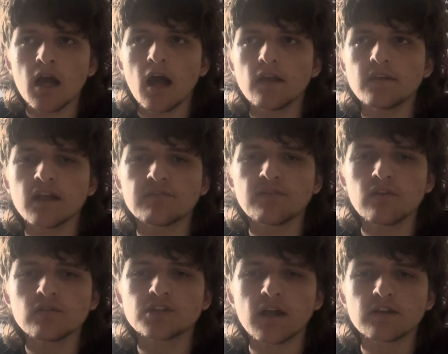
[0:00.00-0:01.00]
And Nick
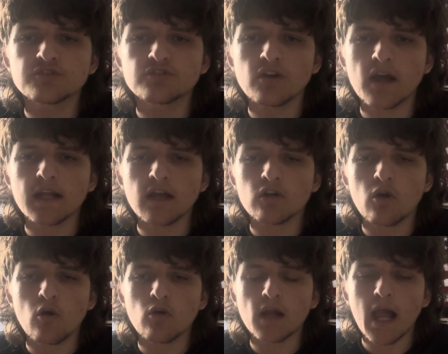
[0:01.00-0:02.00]
Fury try to get
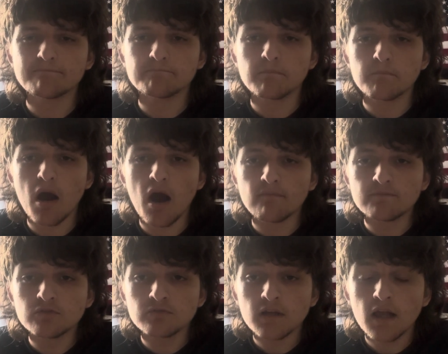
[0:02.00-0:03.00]
called Captain
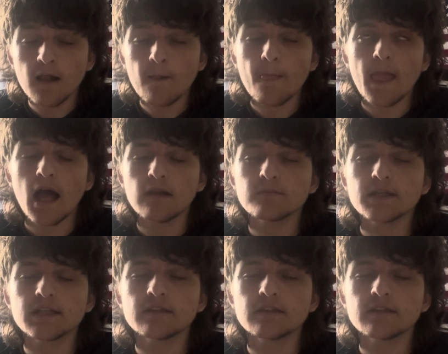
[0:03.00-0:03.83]
Marvel, and